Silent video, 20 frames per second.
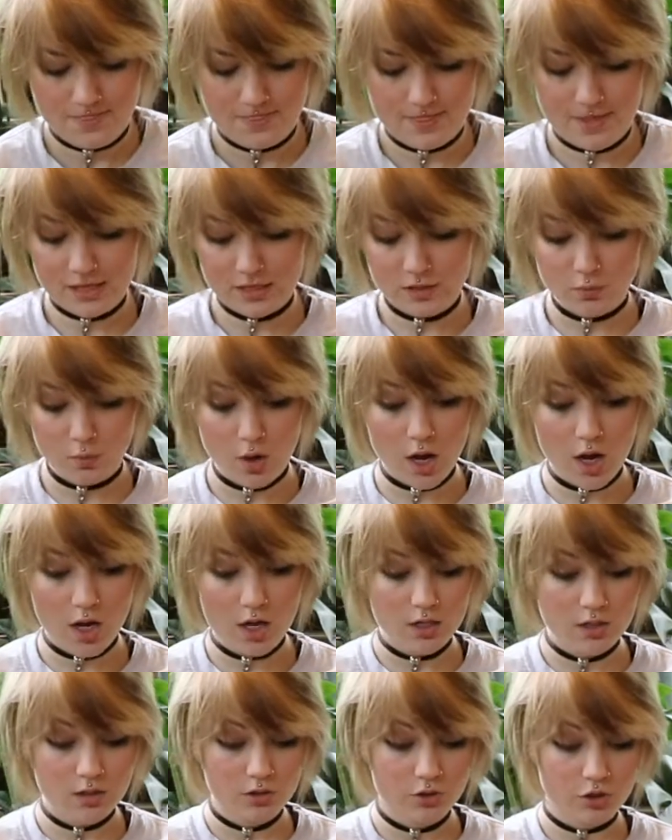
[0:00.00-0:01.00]
This
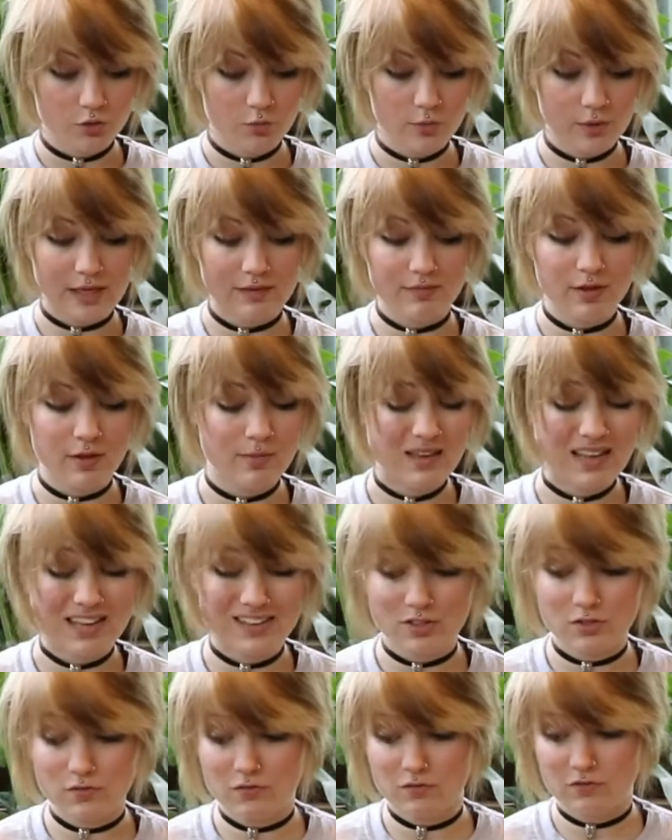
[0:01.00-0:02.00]
one, should we give him
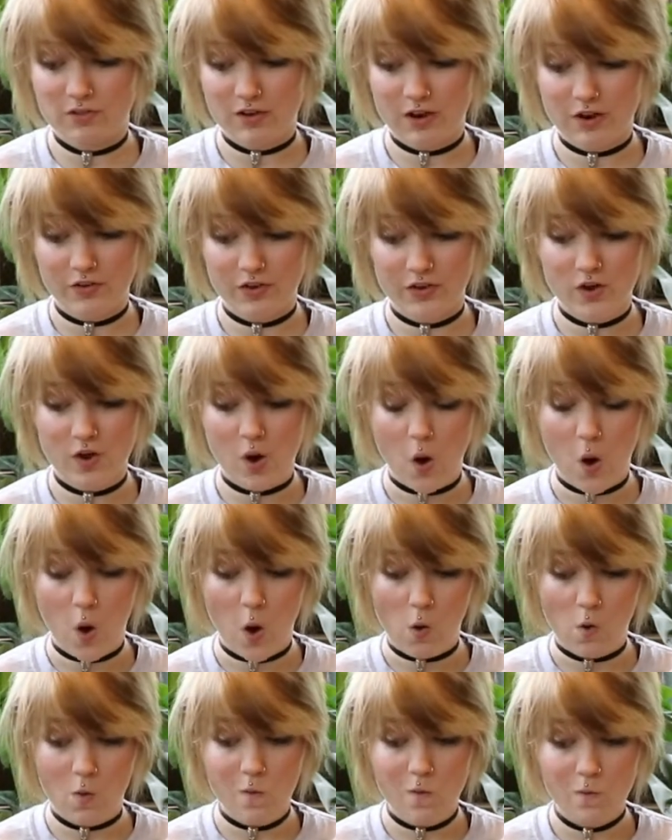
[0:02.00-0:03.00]
his very
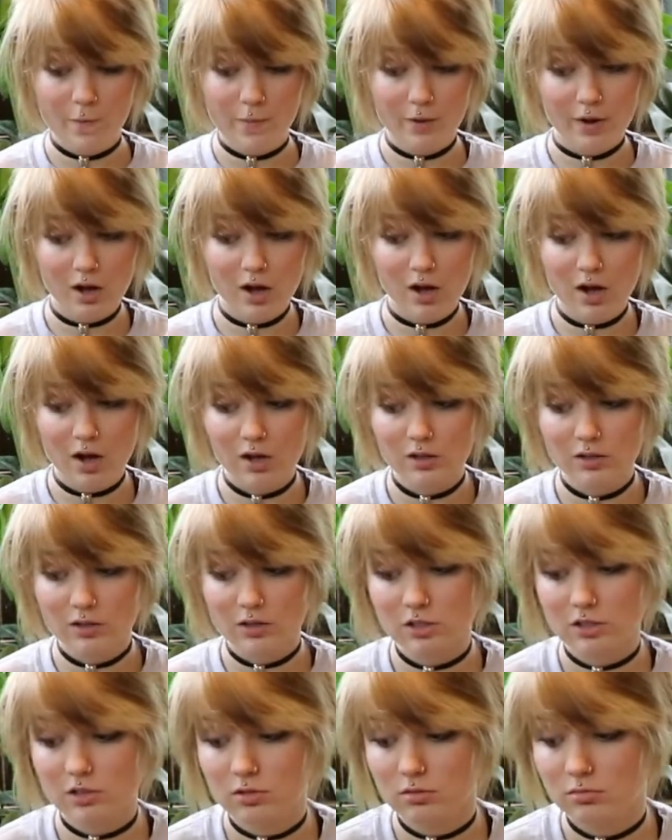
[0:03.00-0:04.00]
own pot?